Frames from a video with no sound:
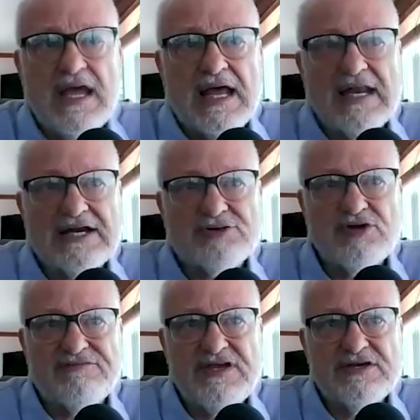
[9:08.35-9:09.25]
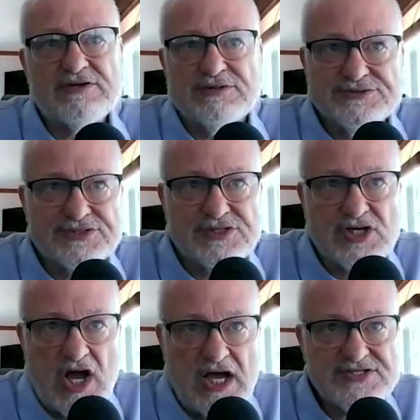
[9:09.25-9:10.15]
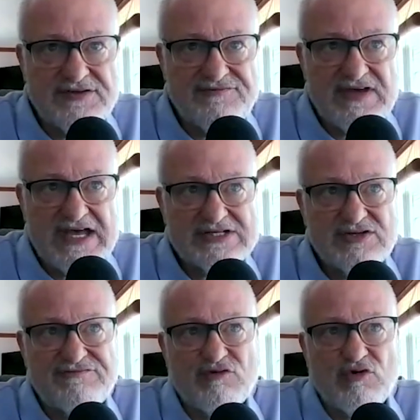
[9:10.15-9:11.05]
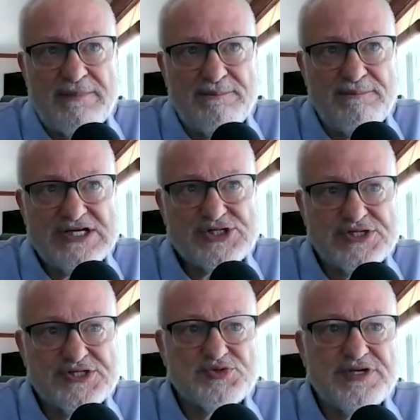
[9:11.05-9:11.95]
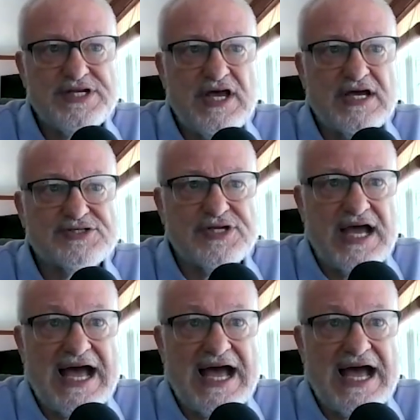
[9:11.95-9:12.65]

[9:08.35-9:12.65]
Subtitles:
Electric vehicles, cost effective for emissions reduction.